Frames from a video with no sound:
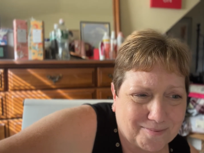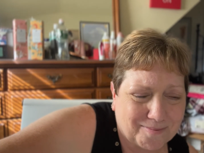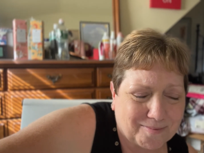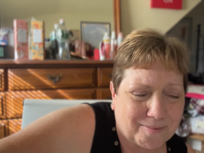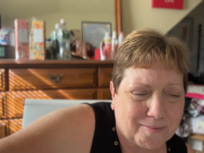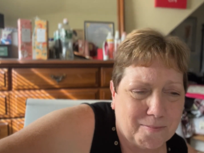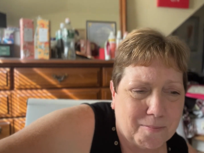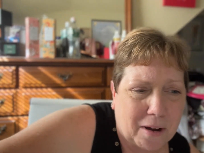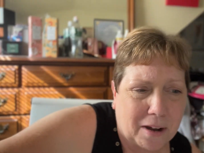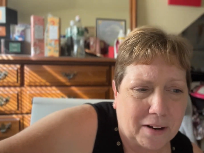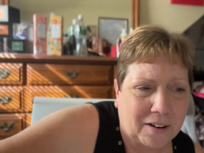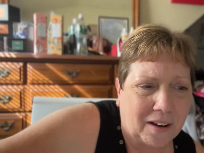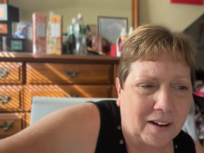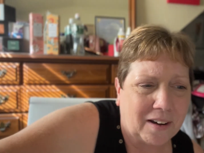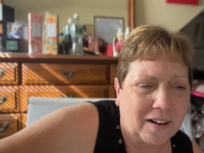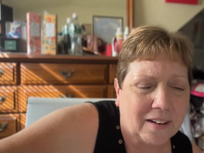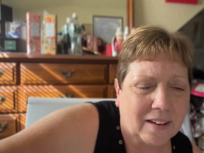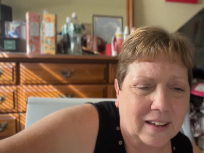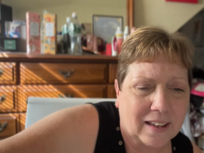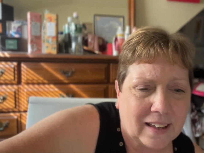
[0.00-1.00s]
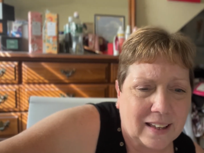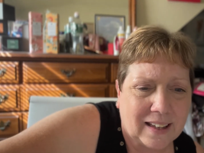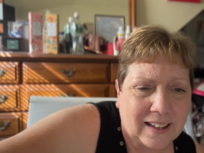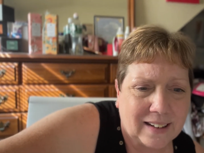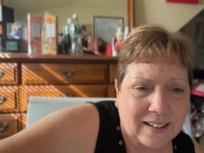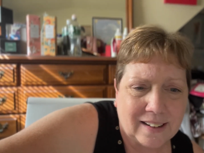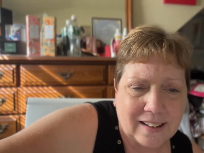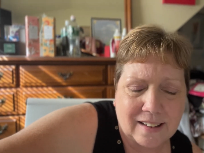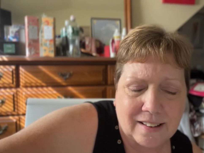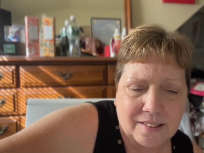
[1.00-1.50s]
Monarch
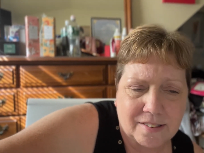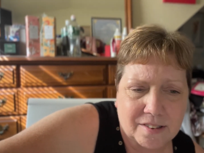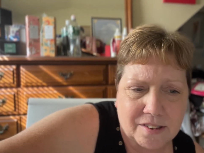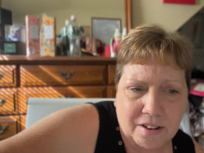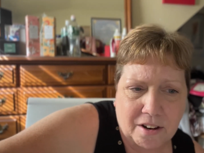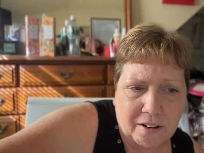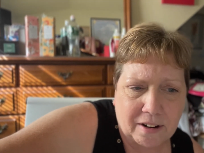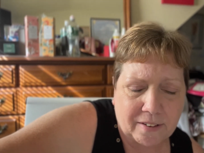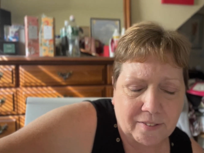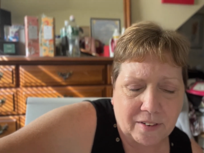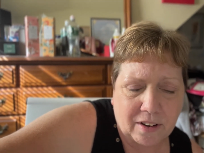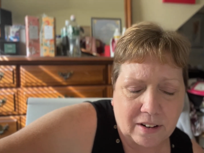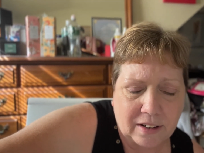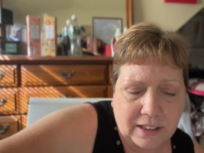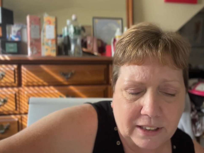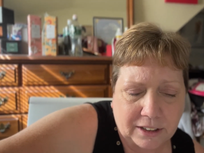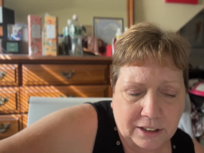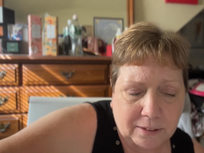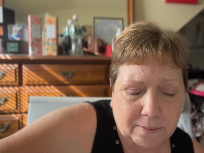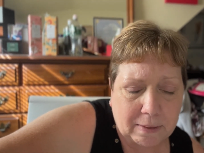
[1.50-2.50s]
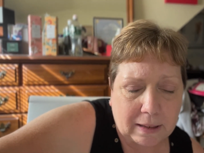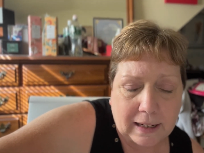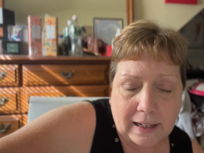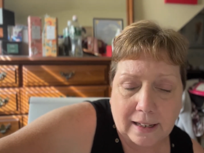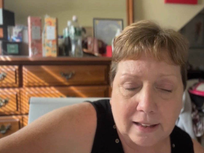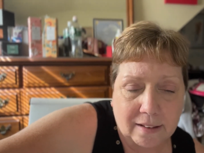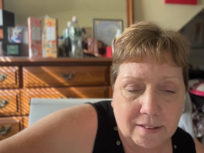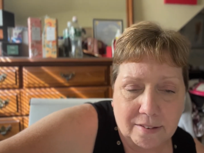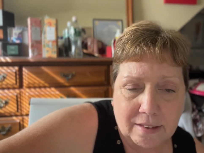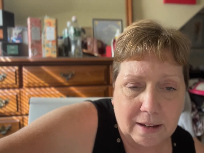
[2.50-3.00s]
and it's sorry I've got an itch on my
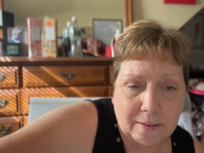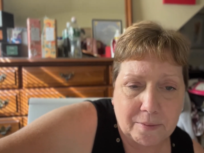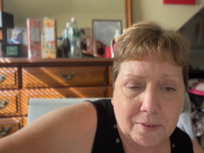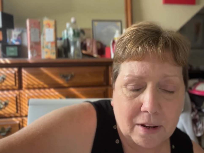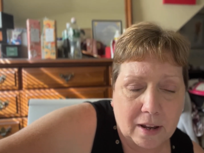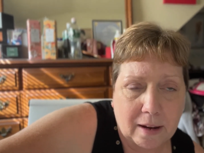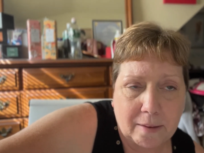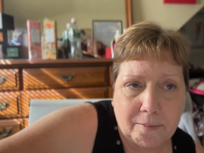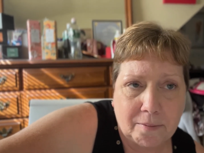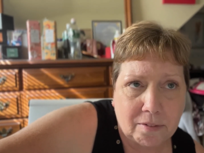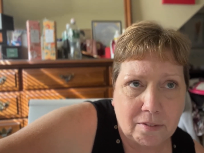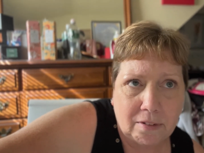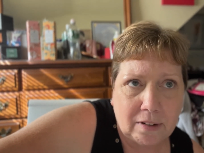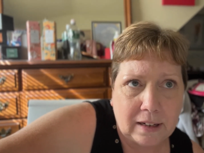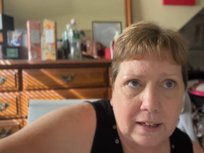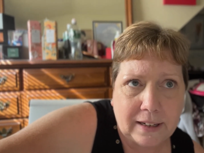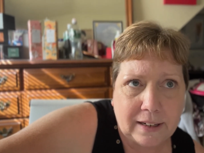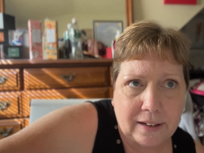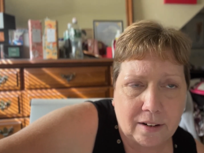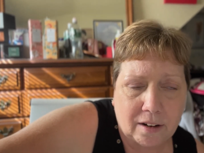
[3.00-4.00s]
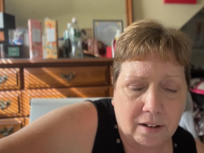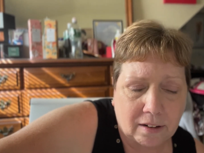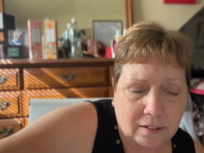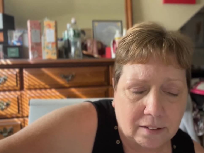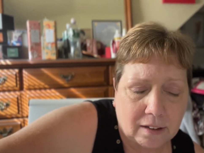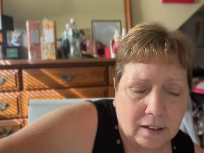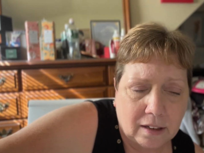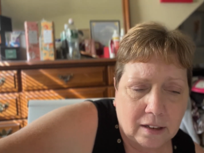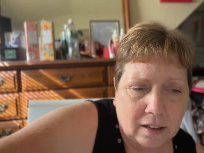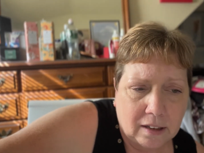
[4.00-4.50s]
leg at the same time really not
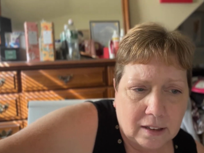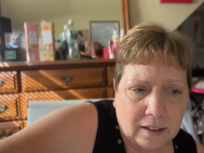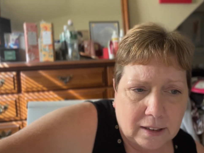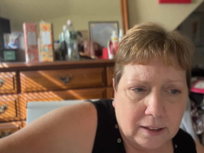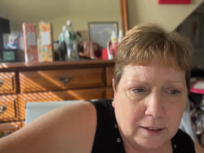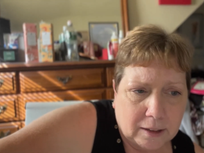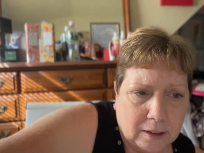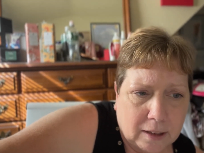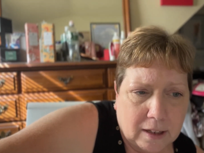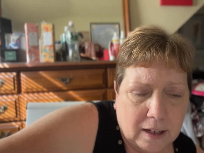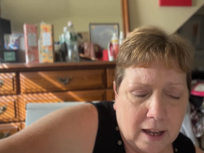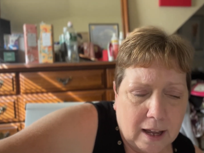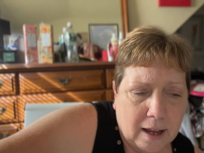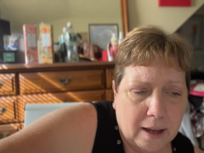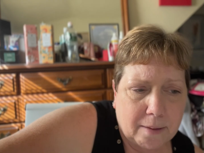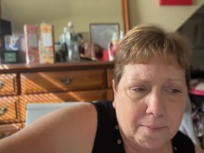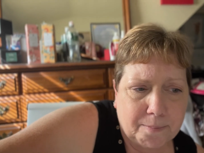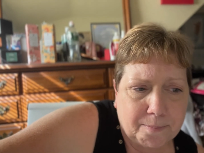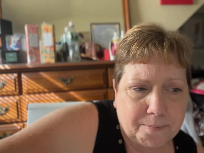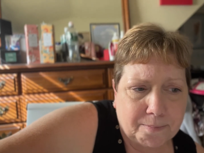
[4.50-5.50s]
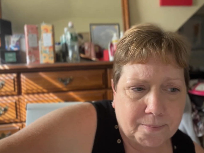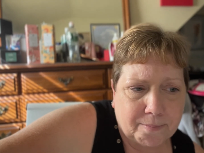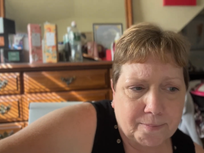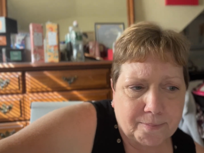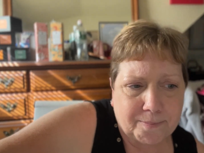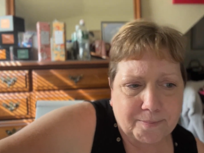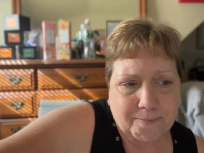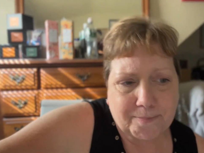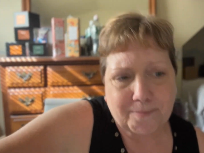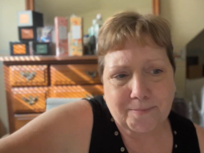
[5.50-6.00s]
um,
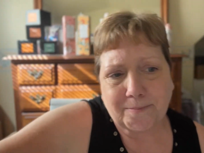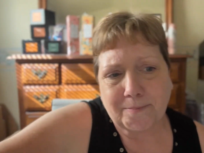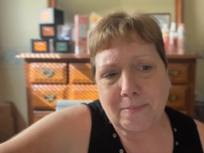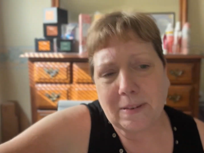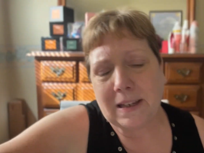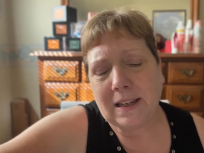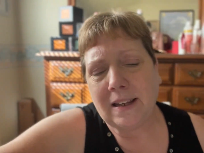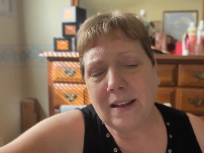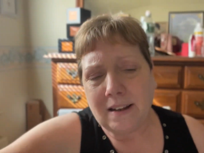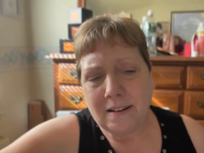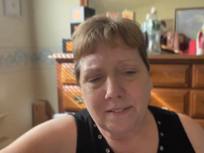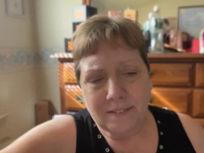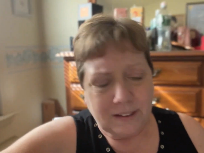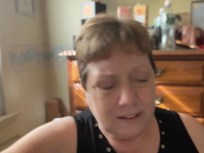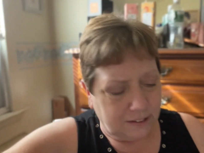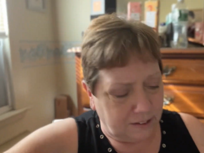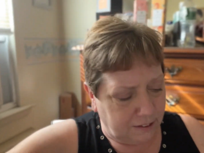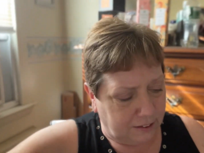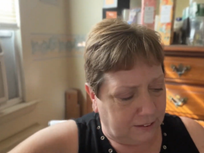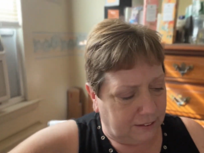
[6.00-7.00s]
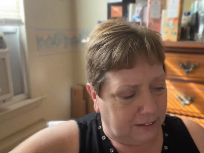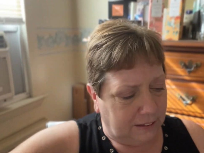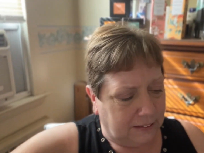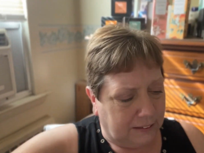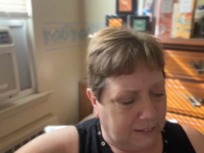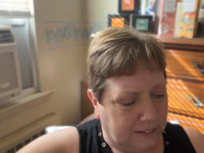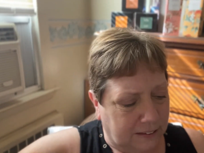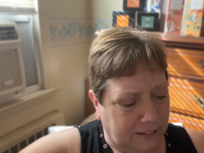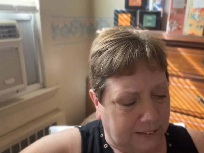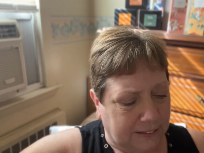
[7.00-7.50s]
but yeah it's just
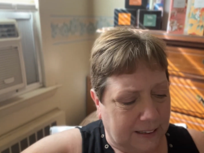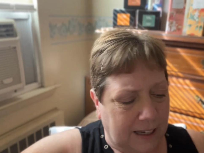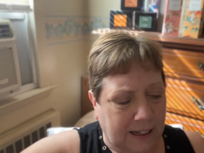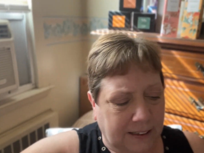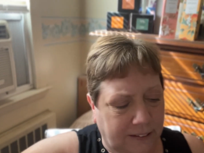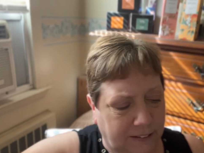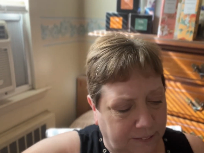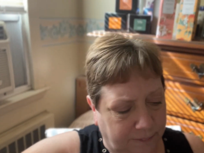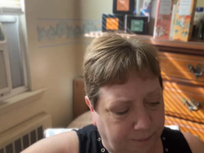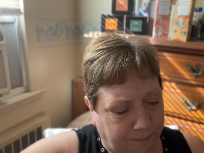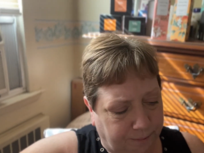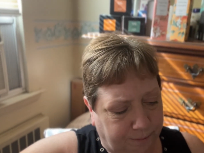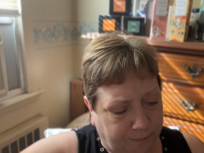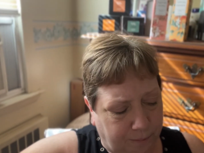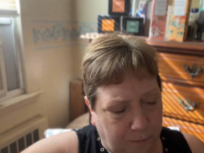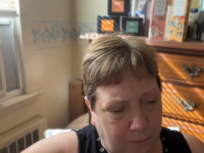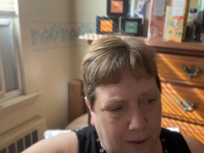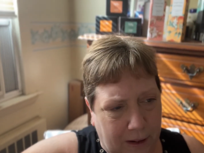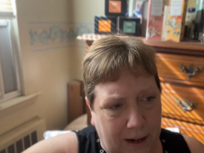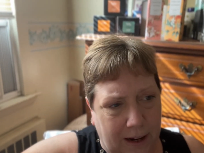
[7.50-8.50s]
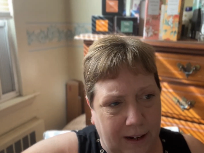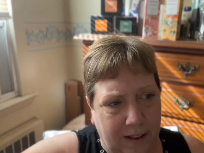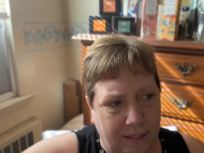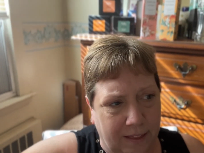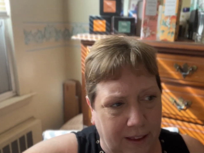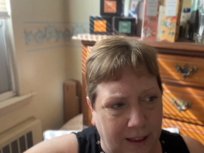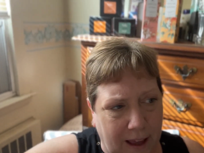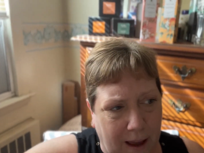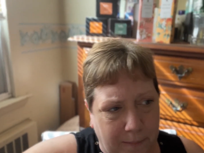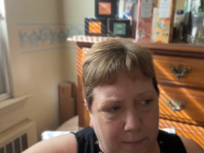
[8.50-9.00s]
it's just sad when
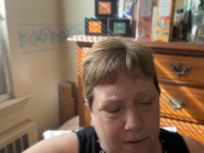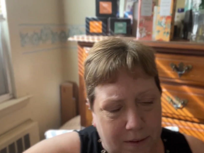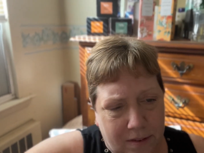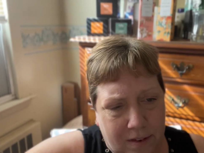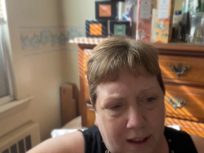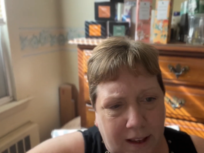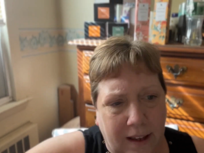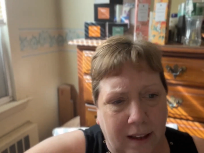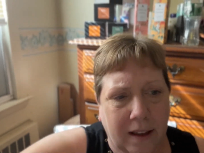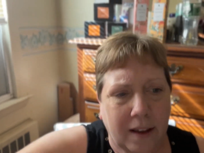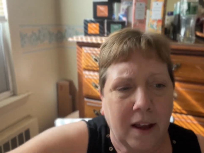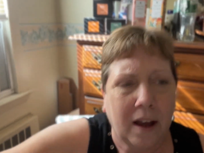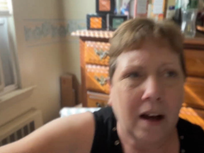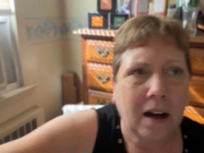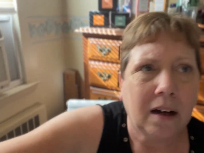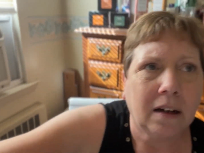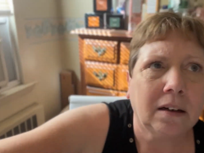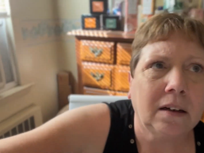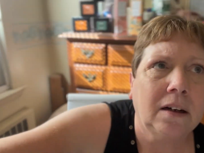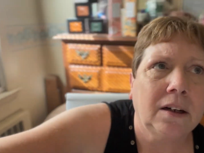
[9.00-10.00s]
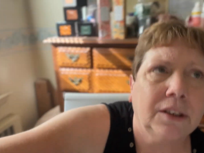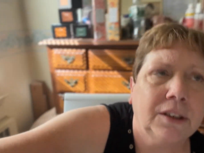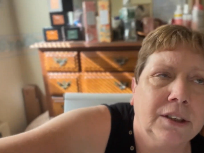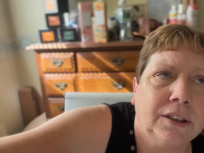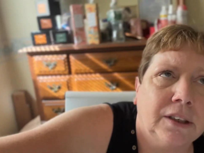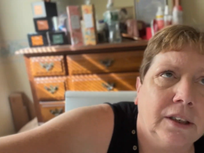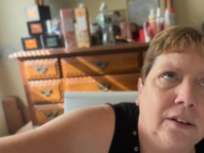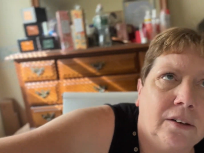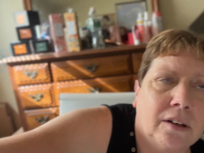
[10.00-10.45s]
anything happens like gosh so